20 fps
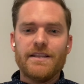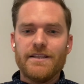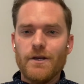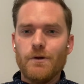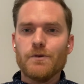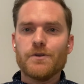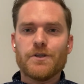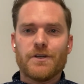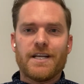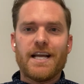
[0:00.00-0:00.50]

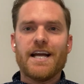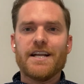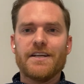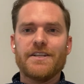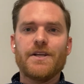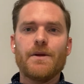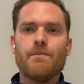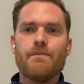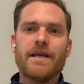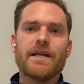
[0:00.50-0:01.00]
Those are kind of
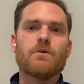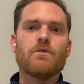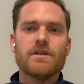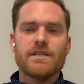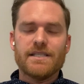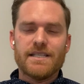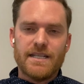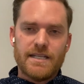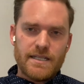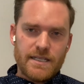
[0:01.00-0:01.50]
your big
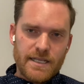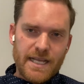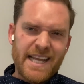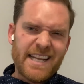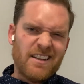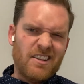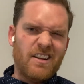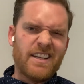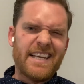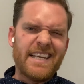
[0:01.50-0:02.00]
ones, and
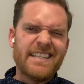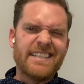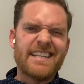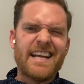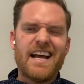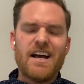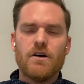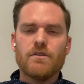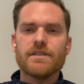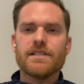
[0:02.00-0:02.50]
looking down